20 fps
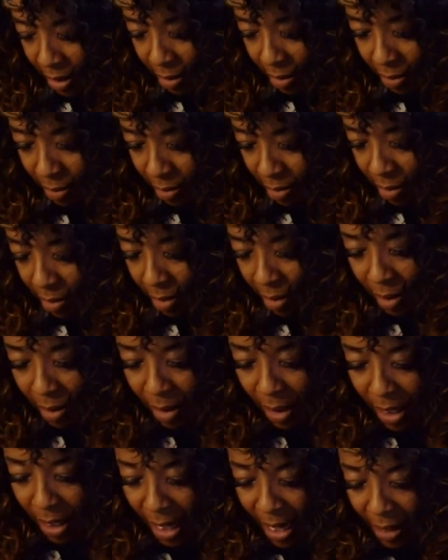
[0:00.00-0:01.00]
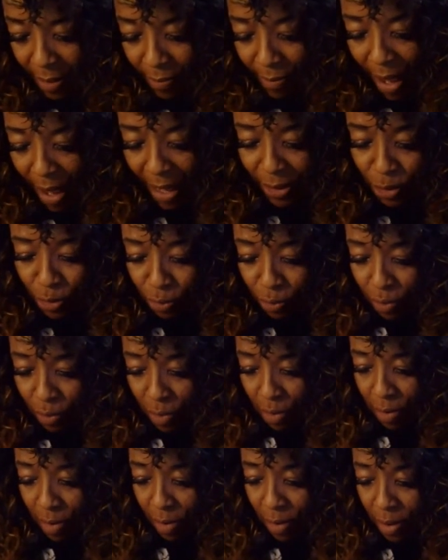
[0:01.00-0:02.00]
here in my
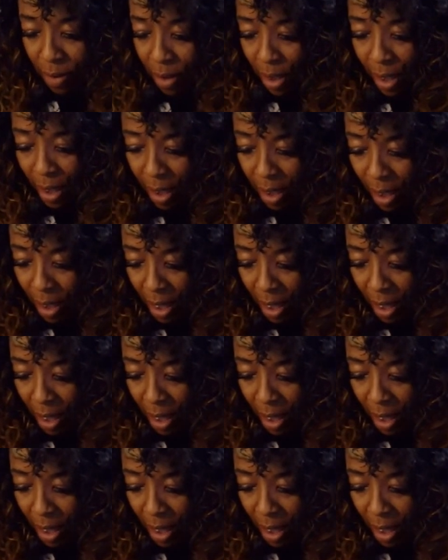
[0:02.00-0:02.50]
drawer.